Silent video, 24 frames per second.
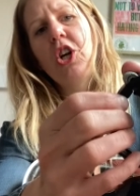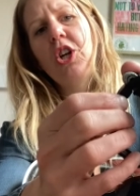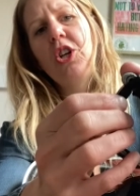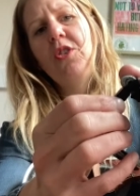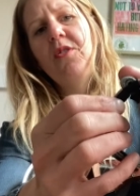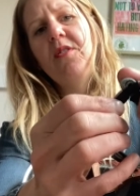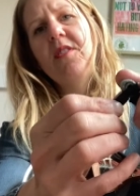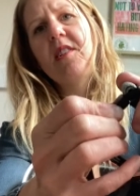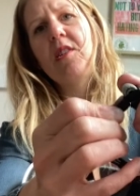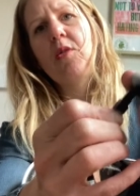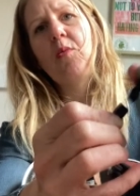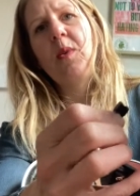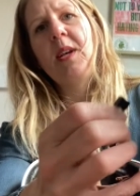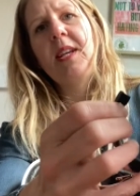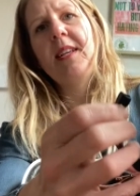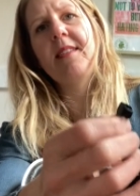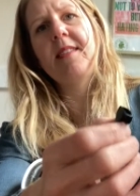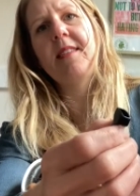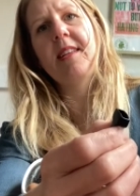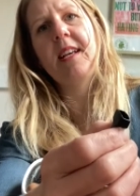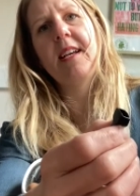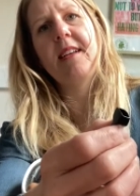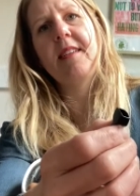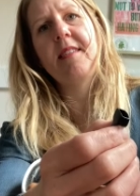You
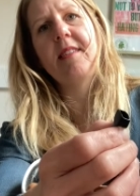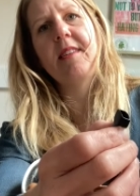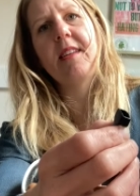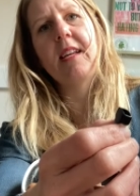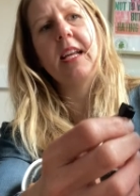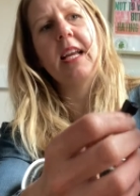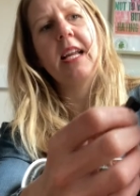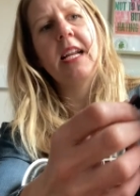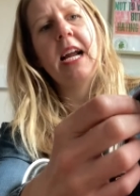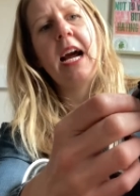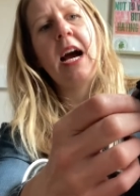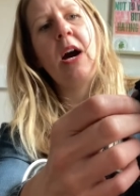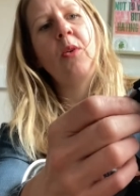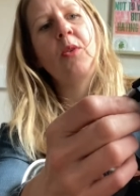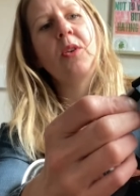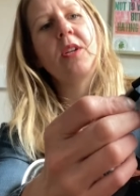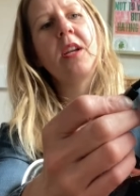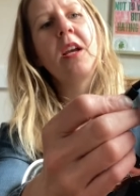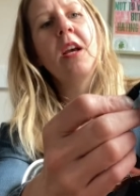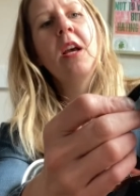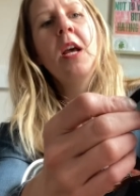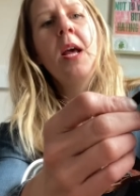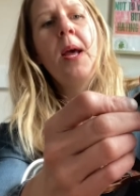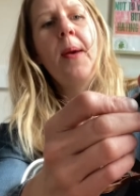squeeze this to get it out.
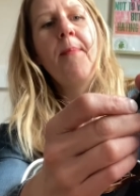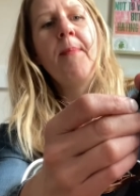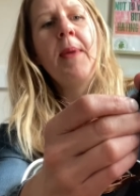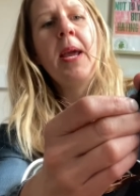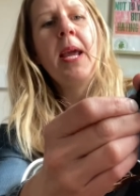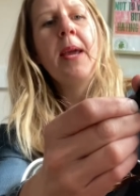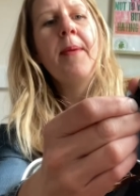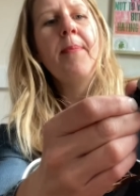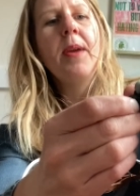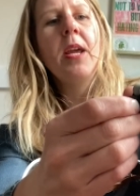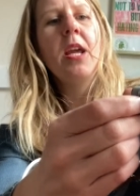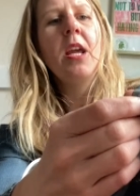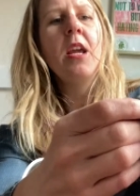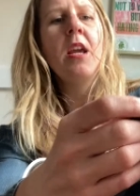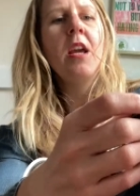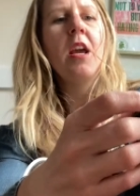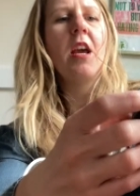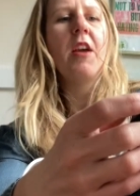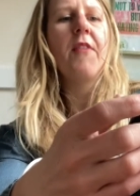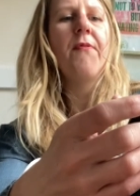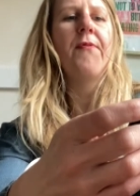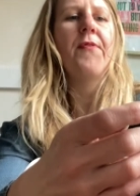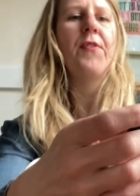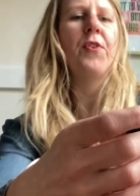Maybe
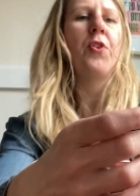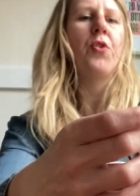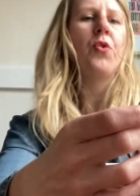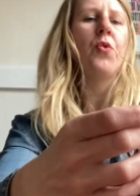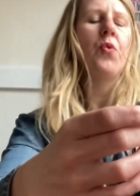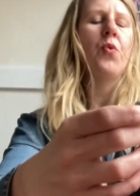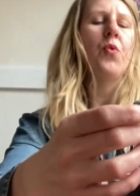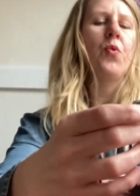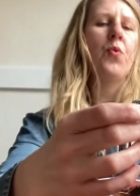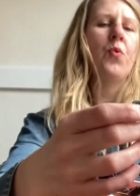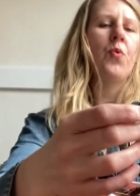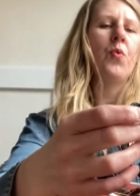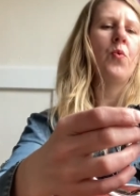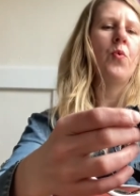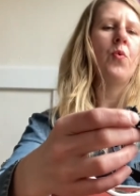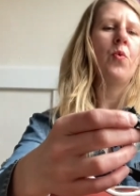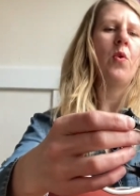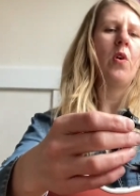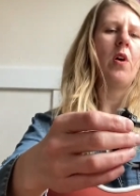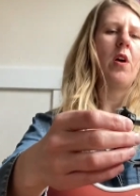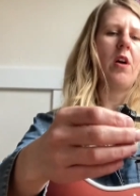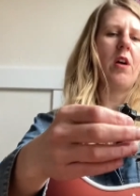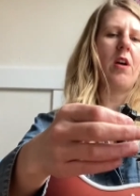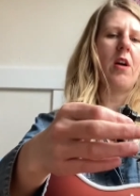if
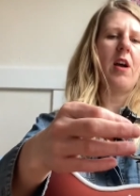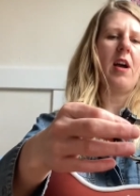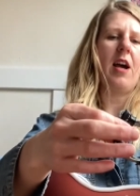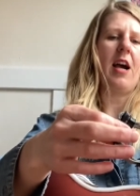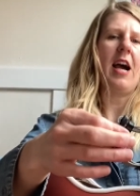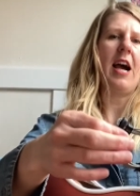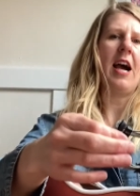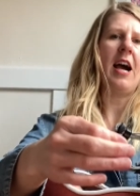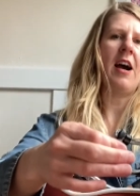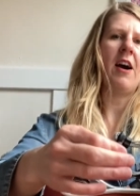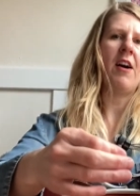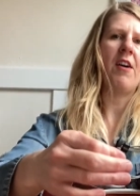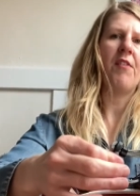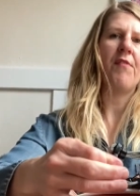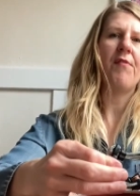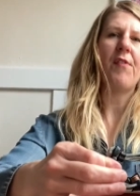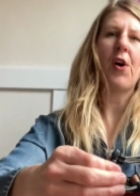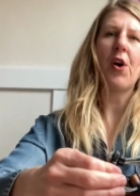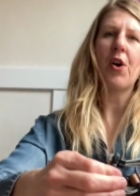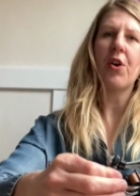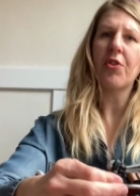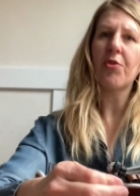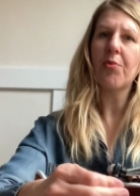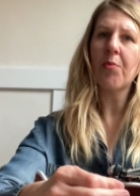you have
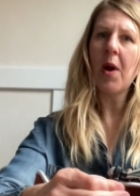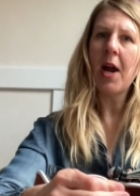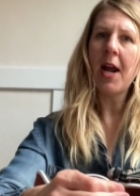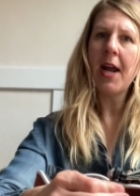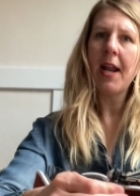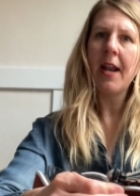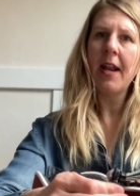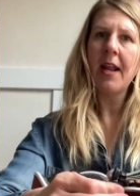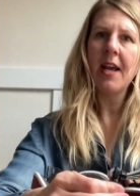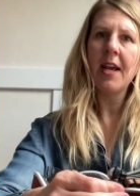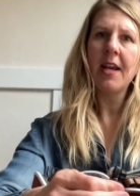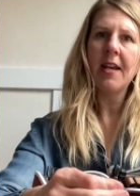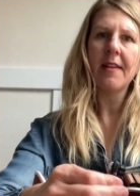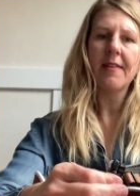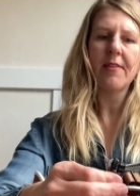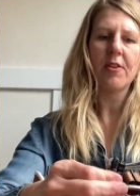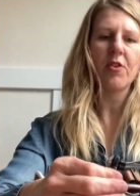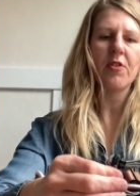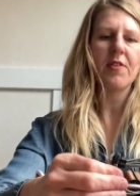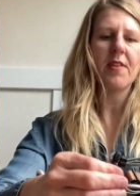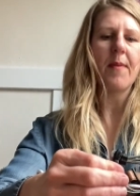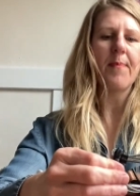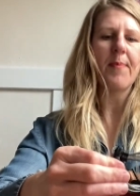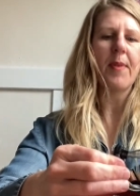arthritis or
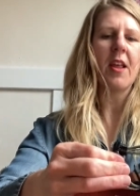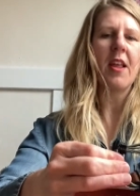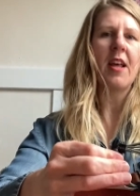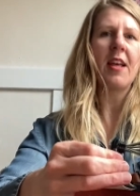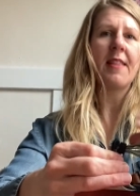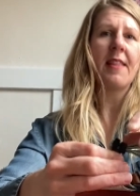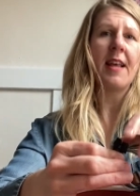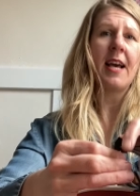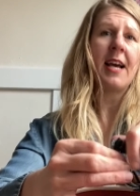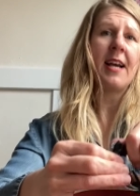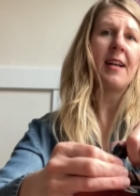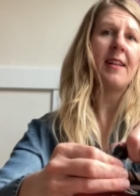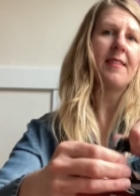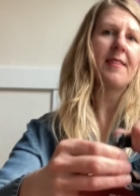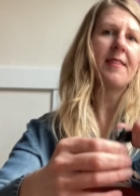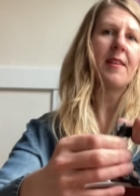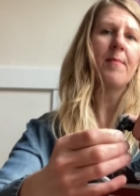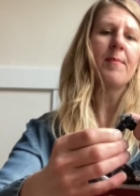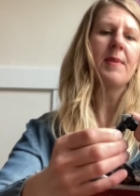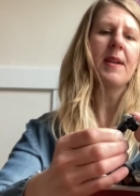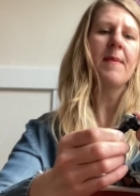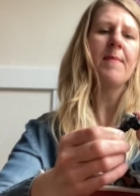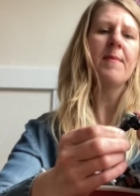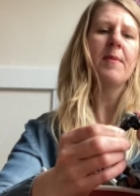something like that,
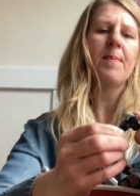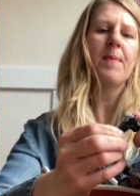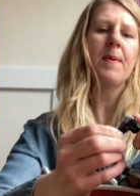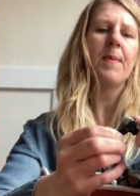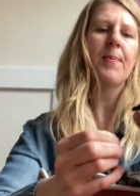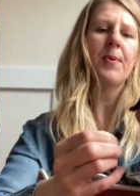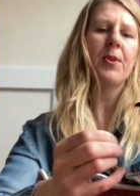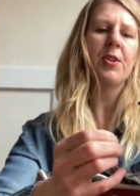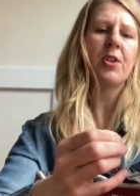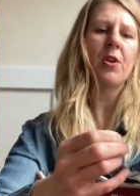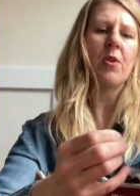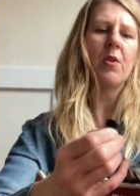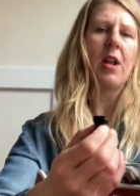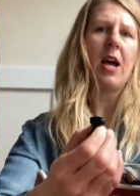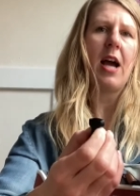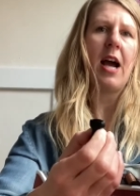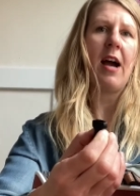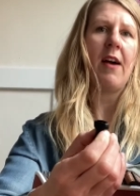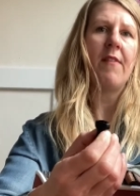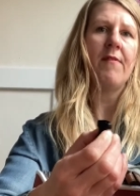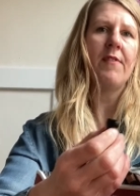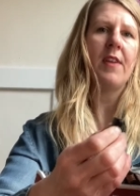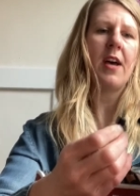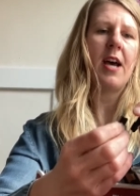sometimes people don't
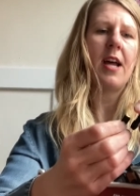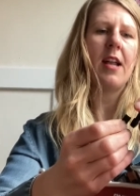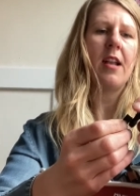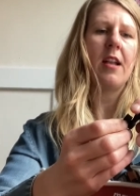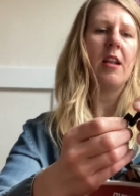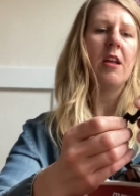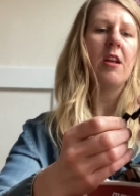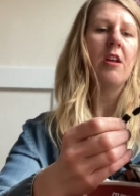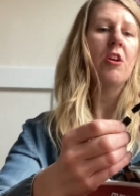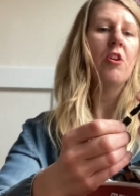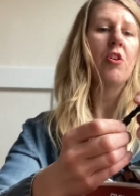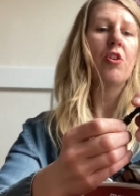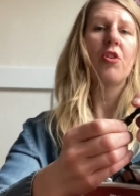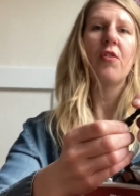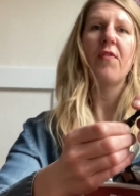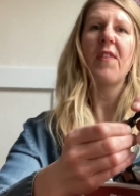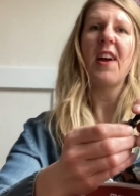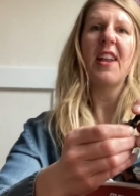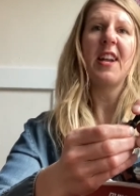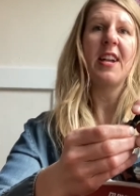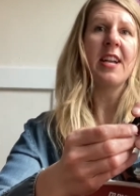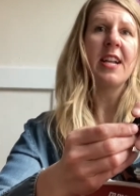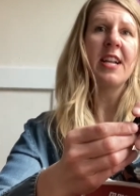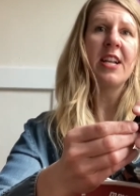have that. You've
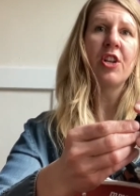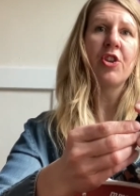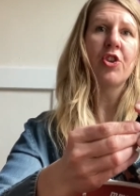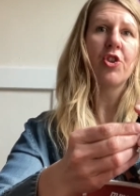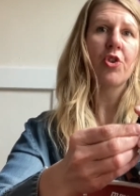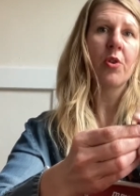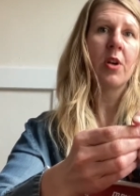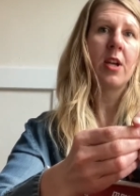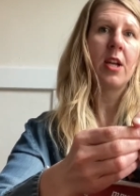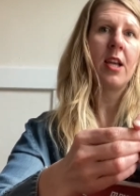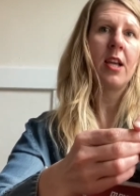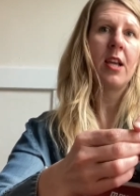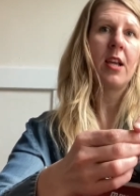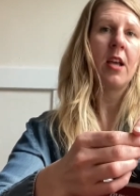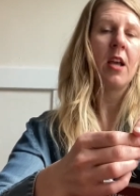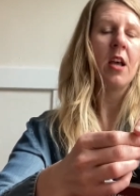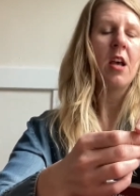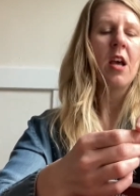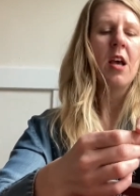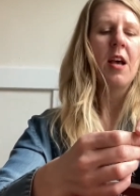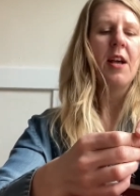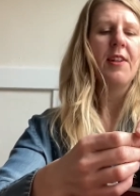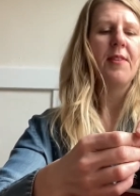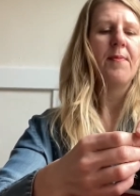had an injury.
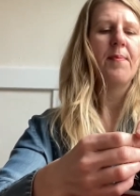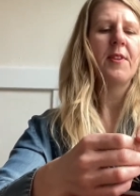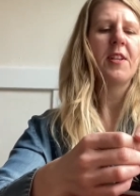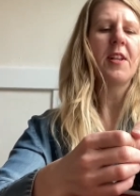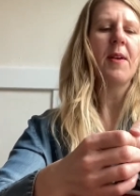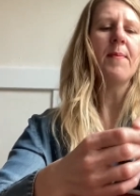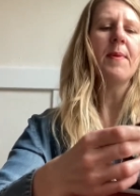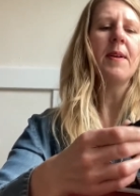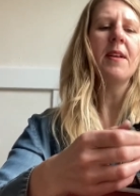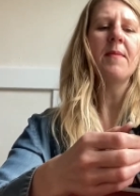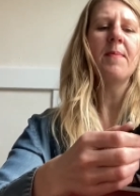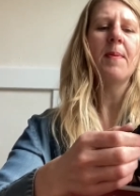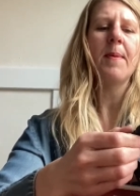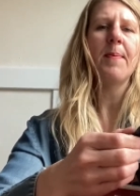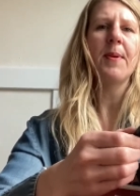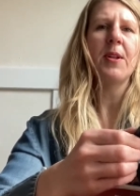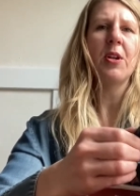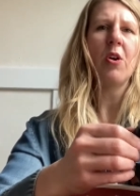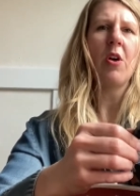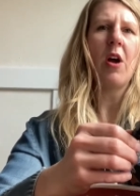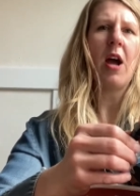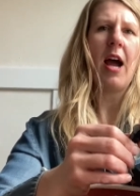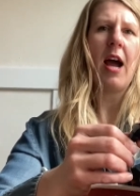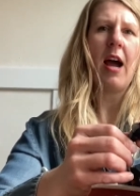Sometimes people
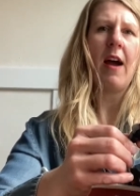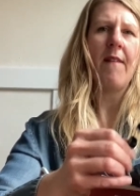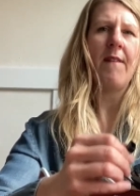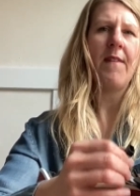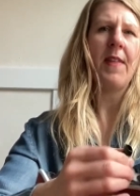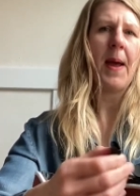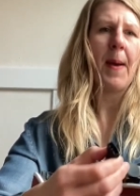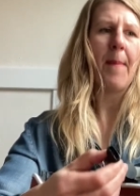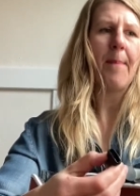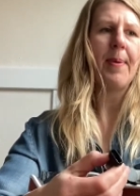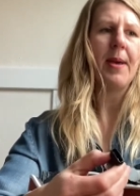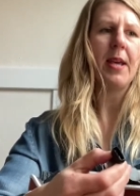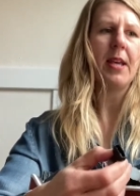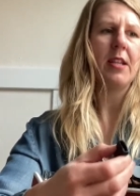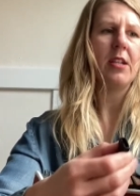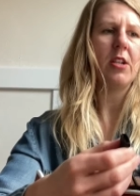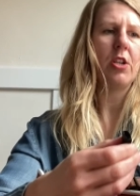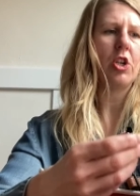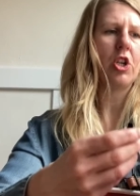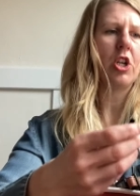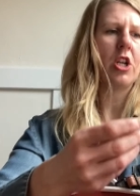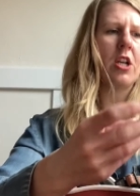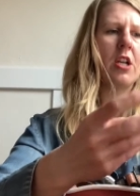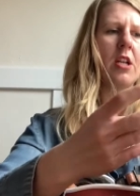don't have that
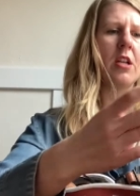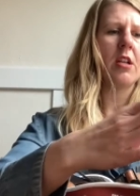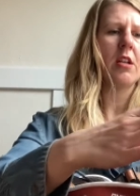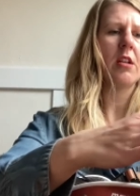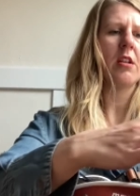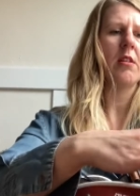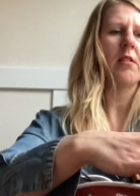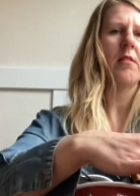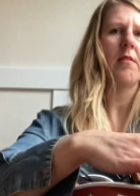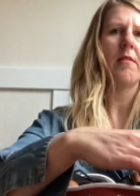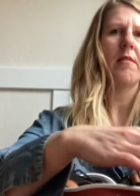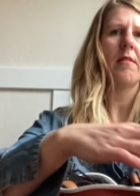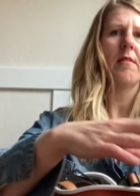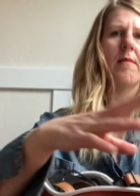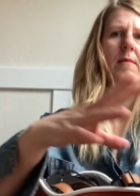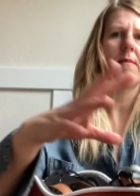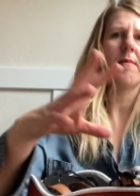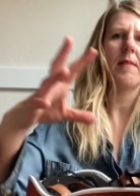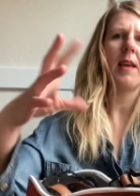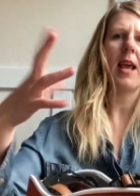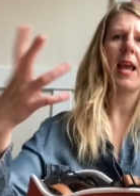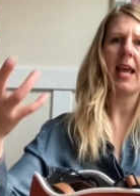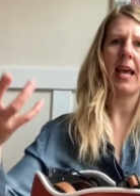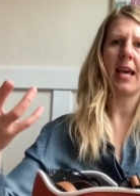pinching
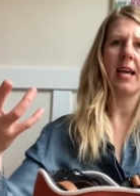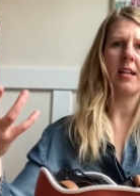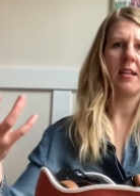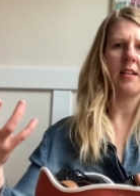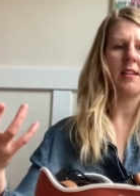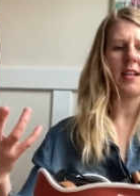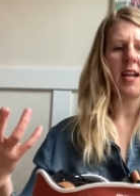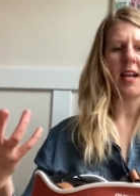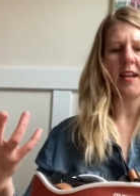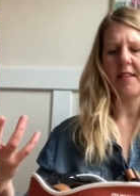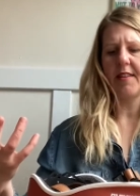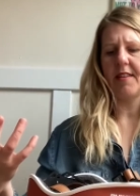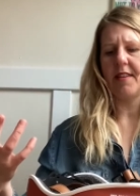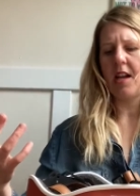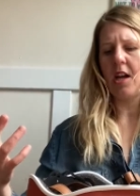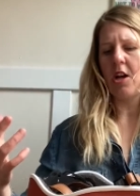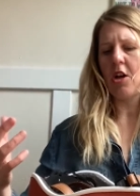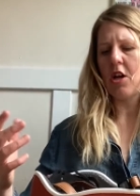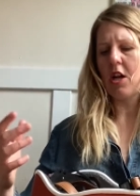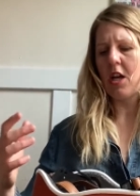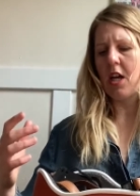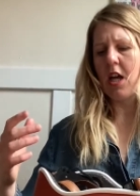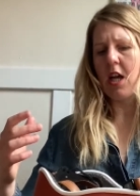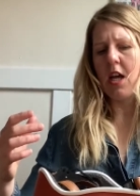hand
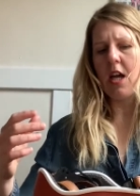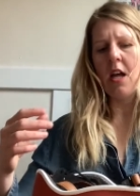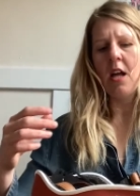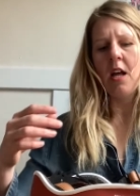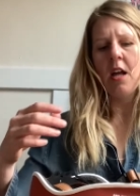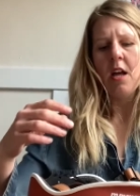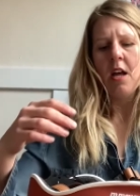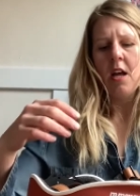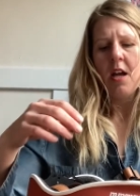dexterity.